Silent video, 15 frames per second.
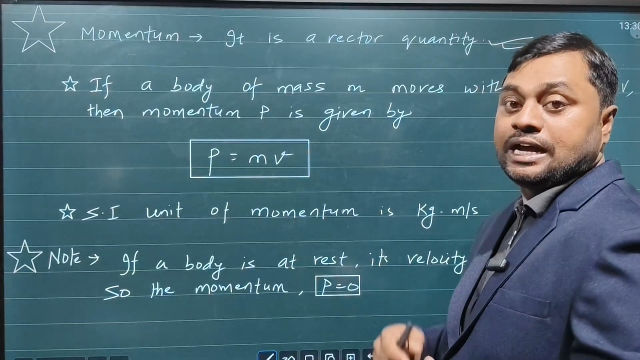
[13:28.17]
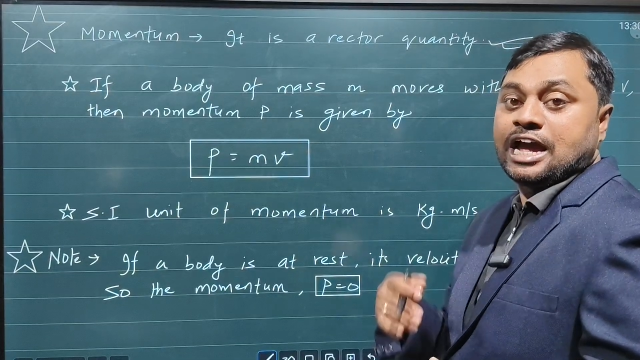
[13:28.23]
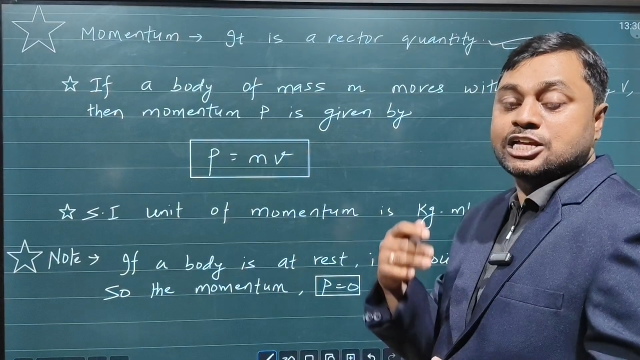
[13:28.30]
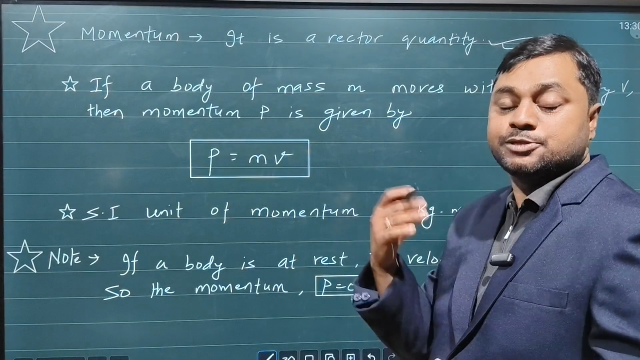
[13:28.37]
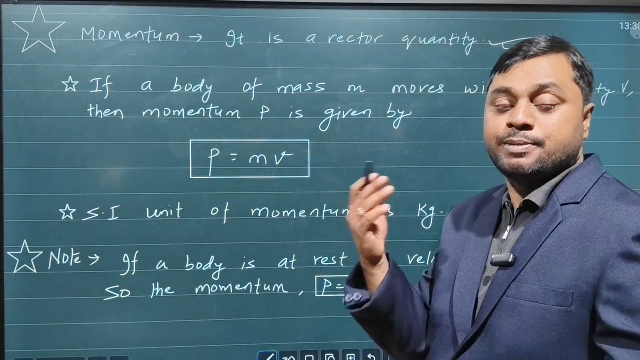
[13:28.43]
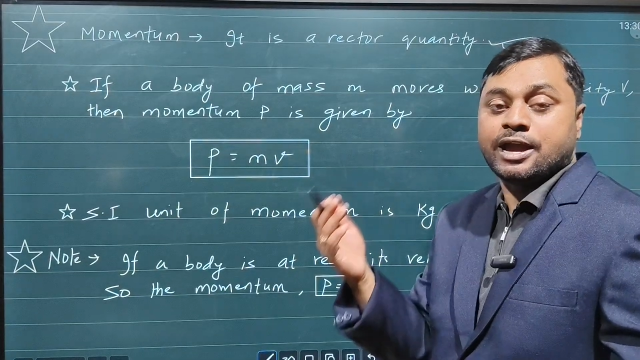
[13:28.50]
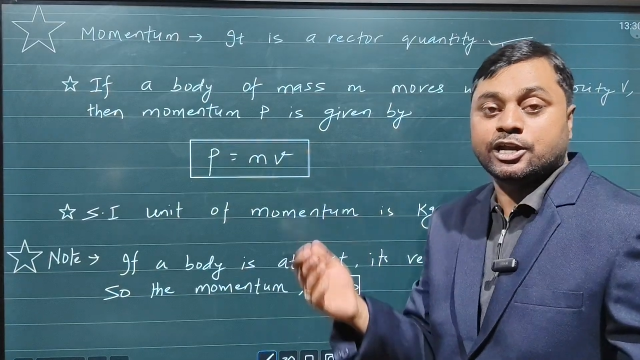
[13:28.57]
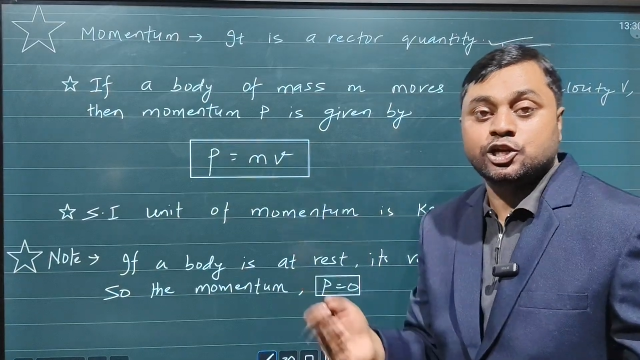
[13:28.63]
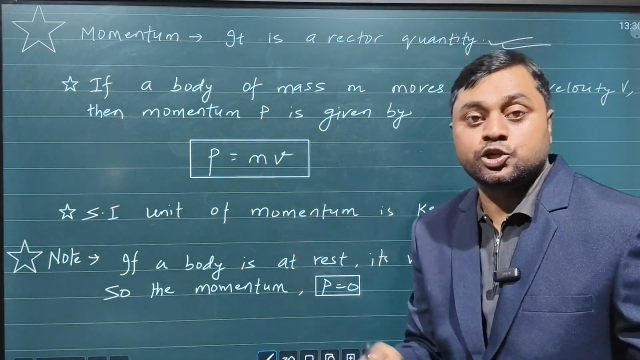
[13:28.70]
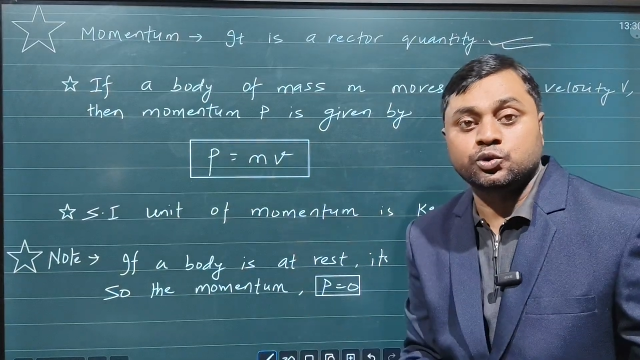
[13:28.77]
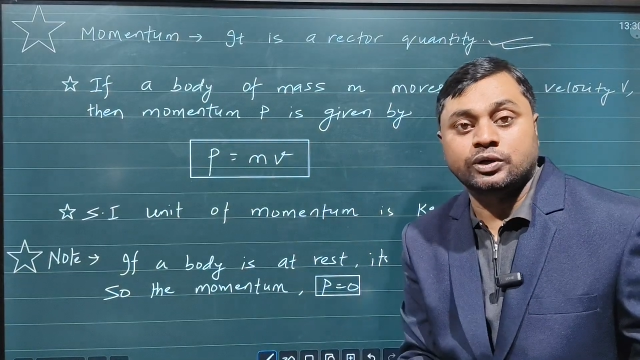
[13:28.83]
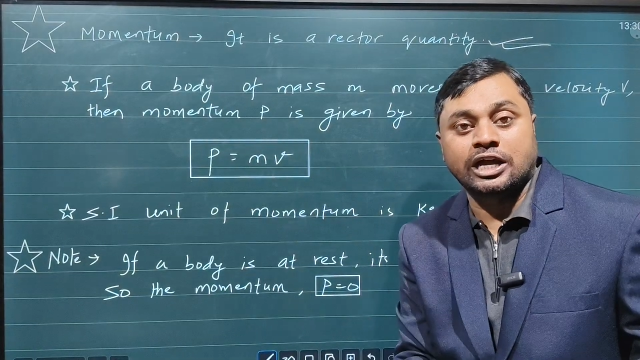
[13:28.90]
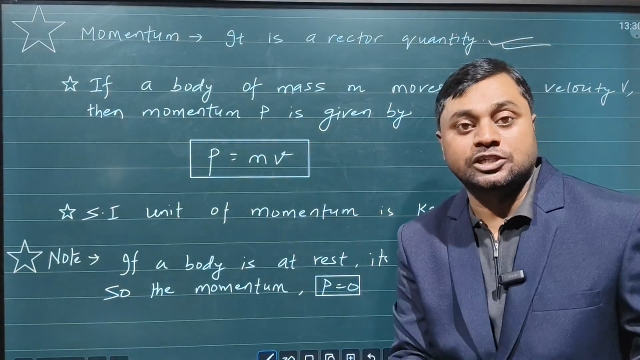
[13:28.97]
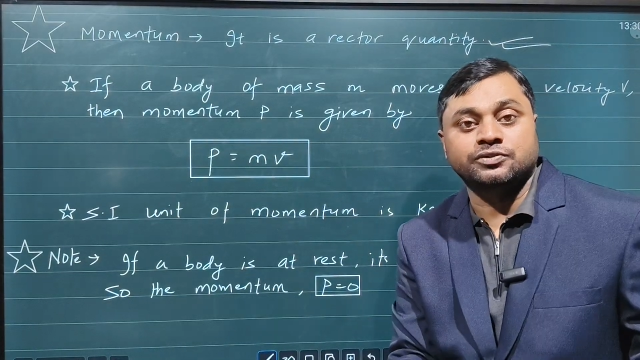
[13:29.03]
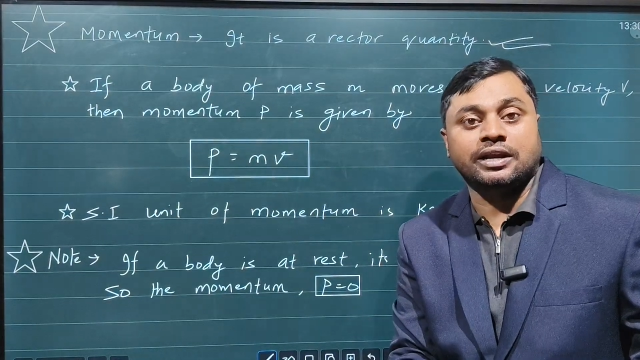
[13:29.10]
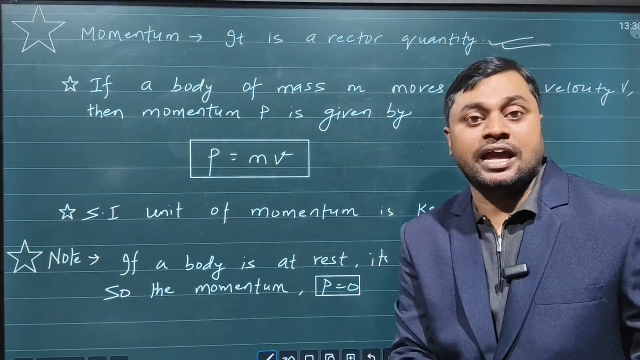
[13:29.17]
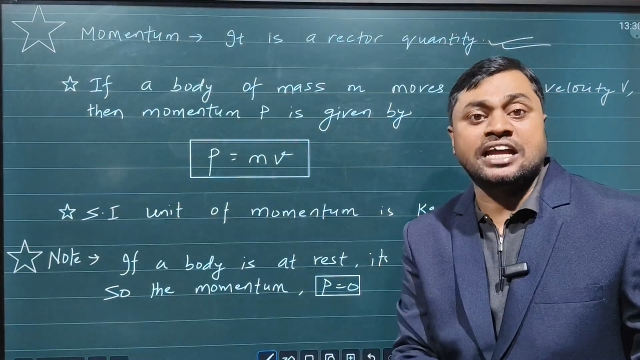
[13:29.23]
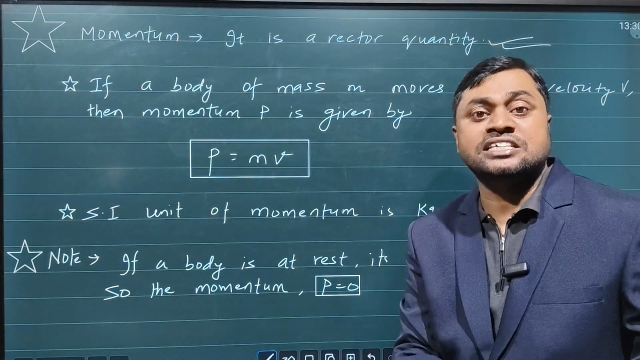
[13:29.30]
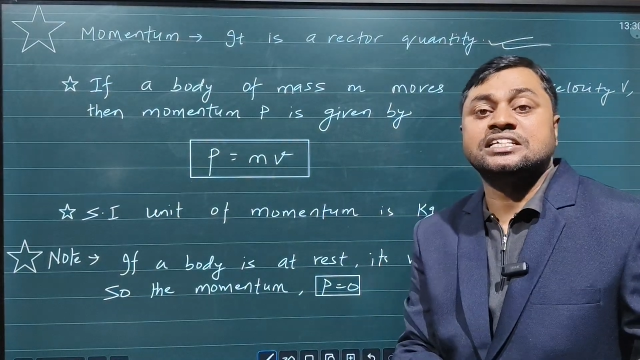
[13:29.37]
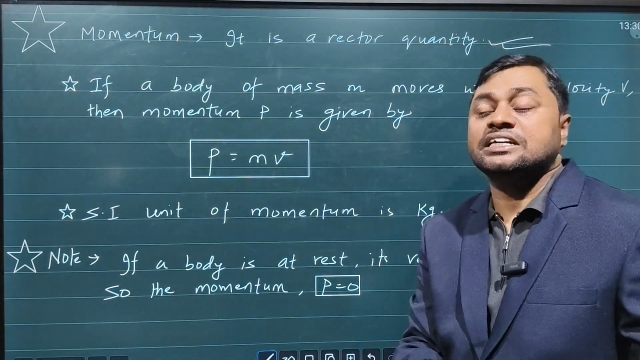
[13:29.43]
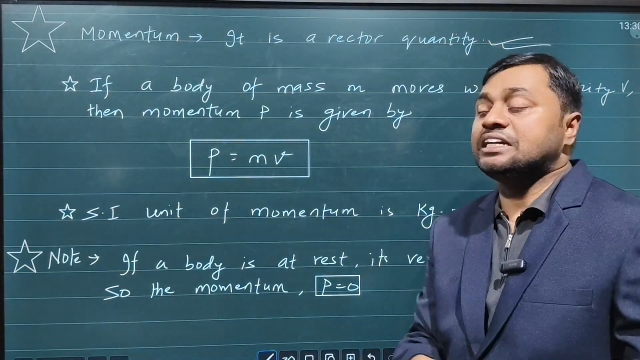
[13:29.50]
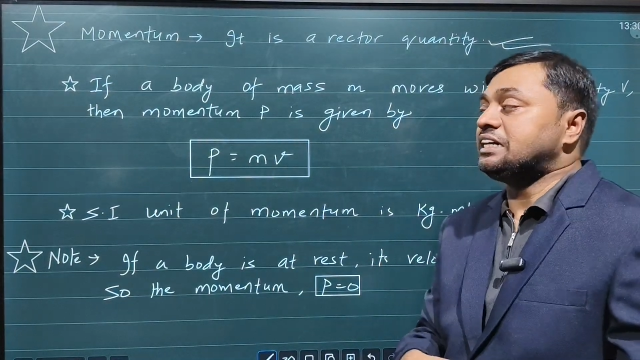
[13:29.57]
It has magnitude as well
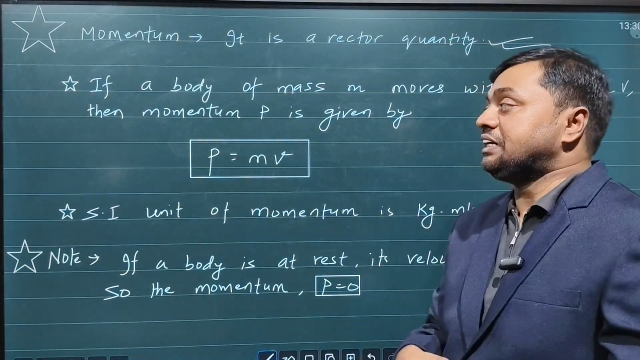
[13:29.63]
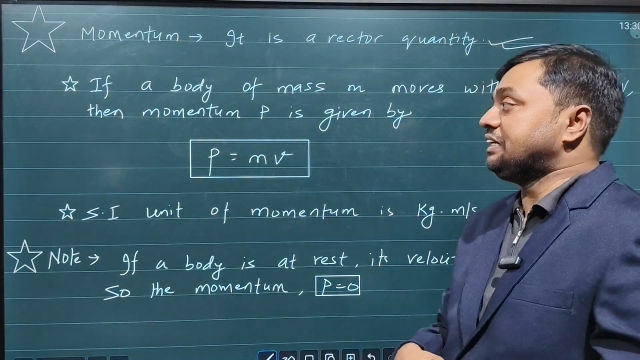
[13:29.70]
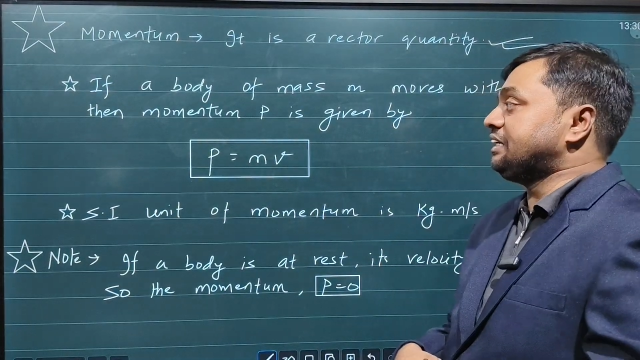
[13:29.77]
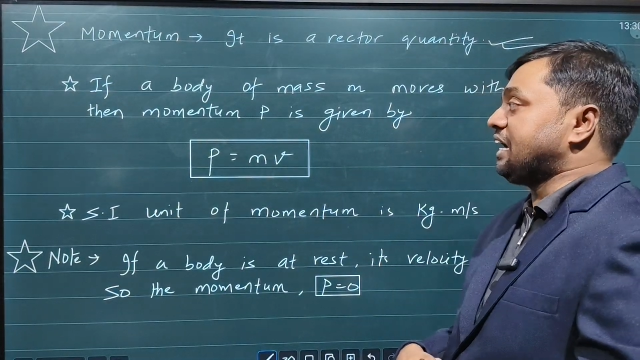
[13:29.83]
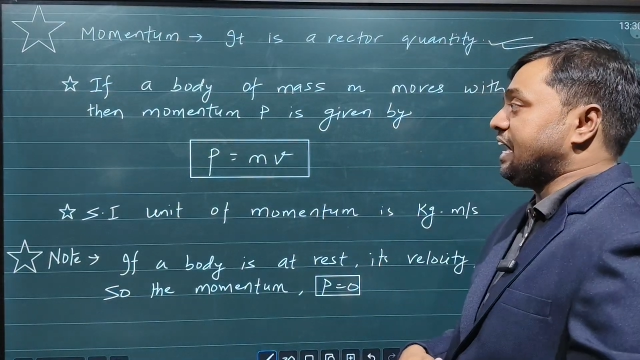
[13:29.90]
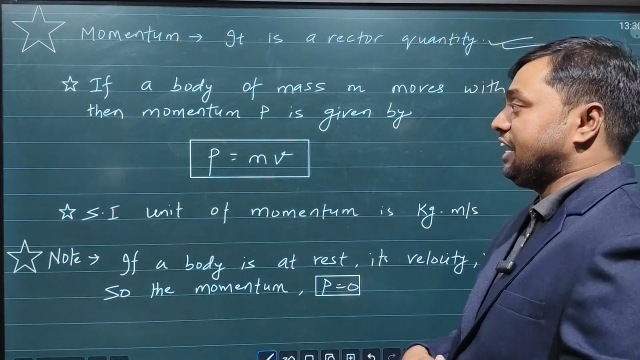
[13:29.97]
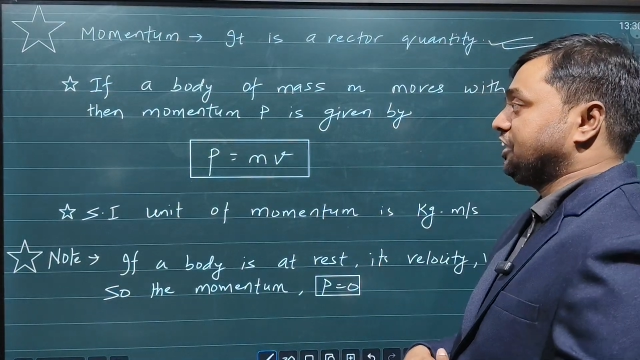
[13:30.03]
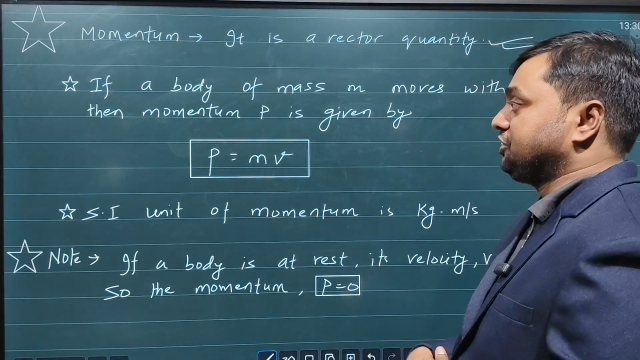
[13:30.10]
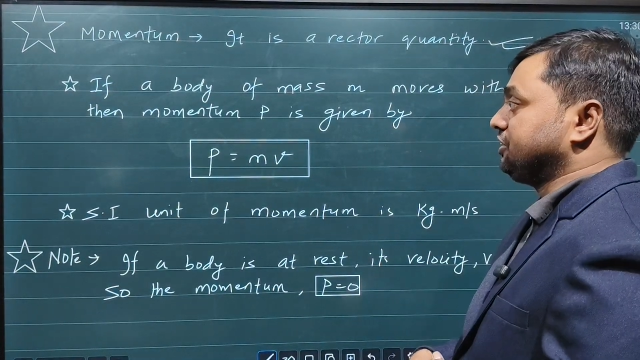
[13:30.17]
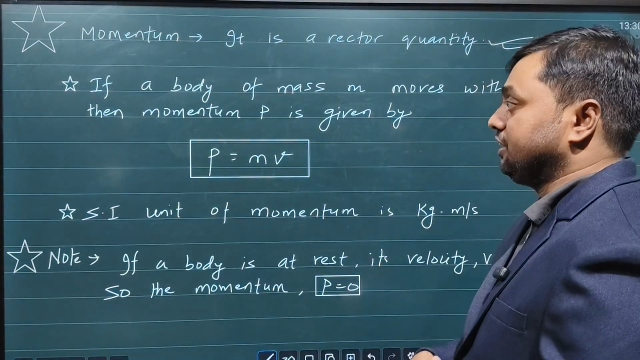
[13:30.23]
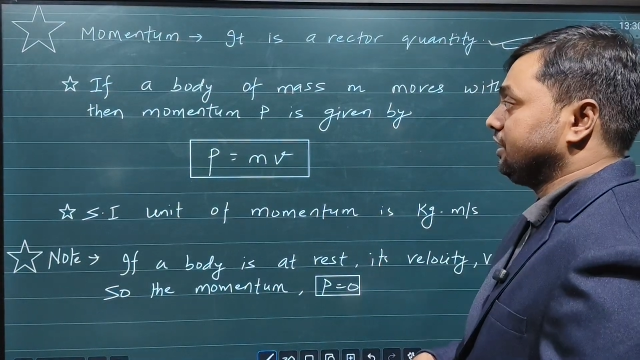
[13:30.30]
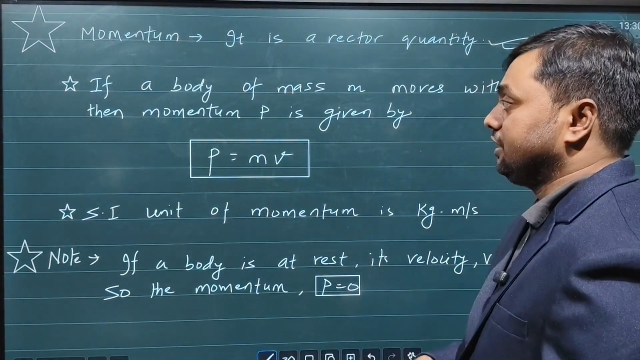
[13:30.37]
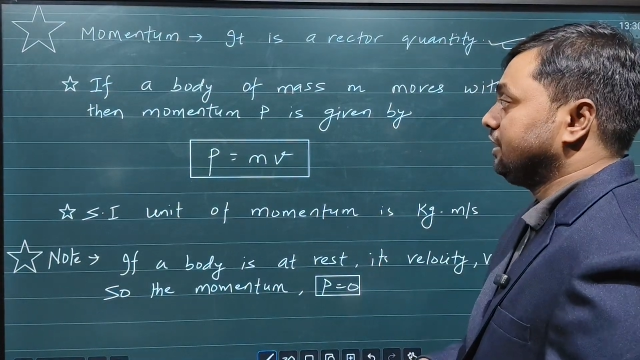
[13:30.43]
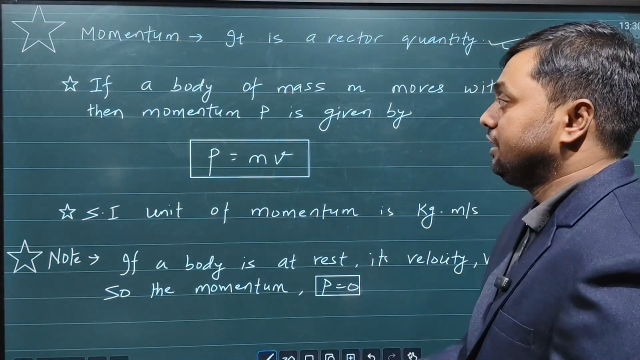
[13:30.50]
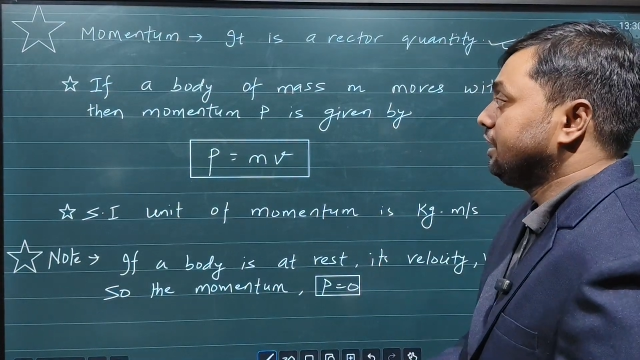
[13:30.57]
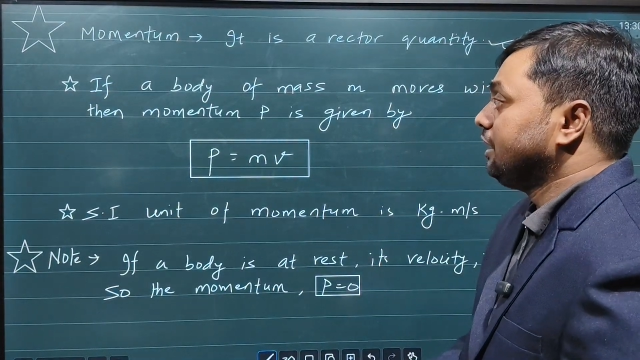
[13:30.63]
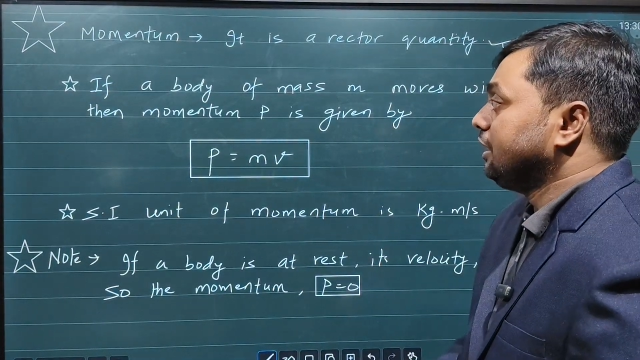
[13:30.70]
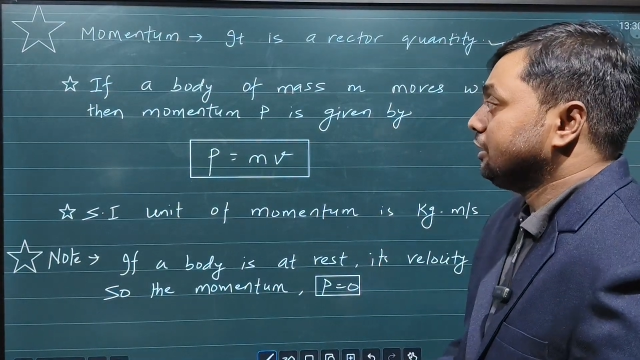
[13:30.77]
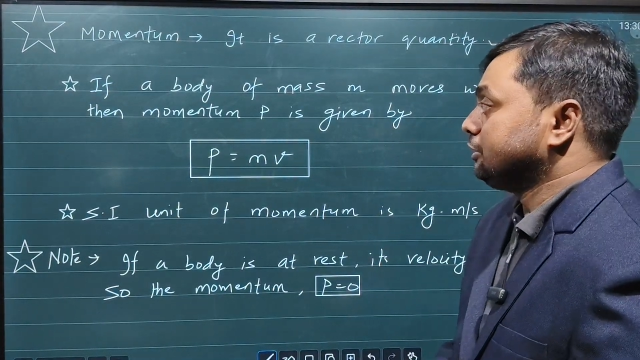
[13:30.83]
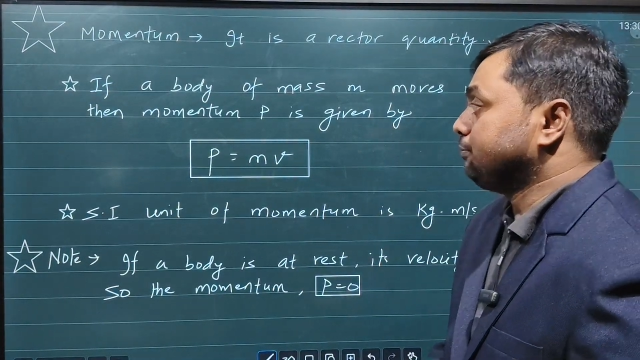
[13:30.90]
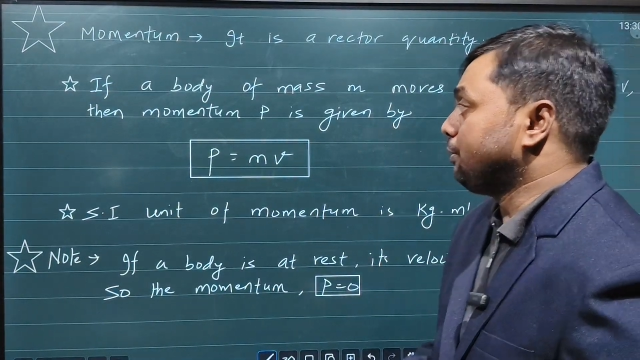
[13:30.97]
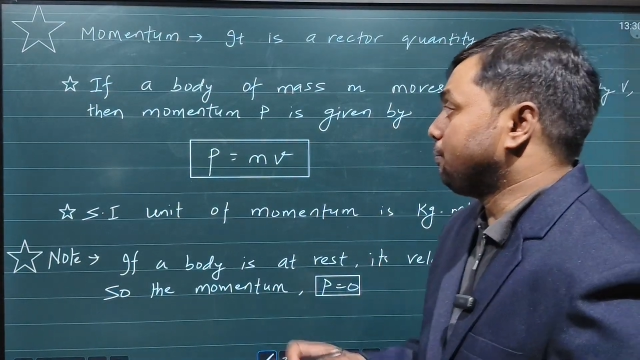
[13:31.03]
as direction.
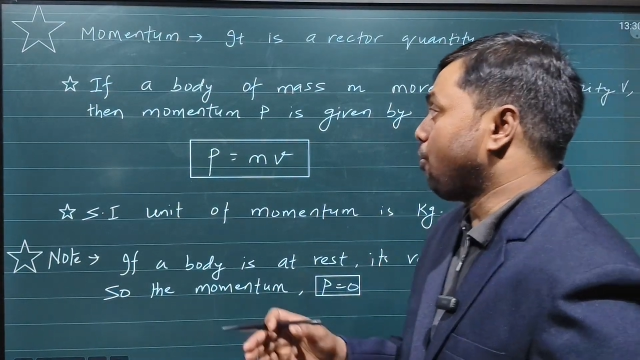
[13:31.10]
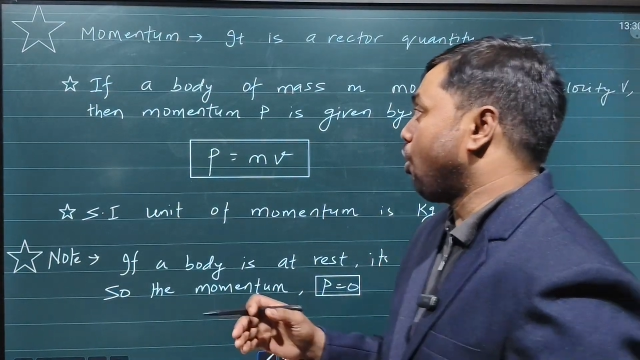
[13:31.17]
So if a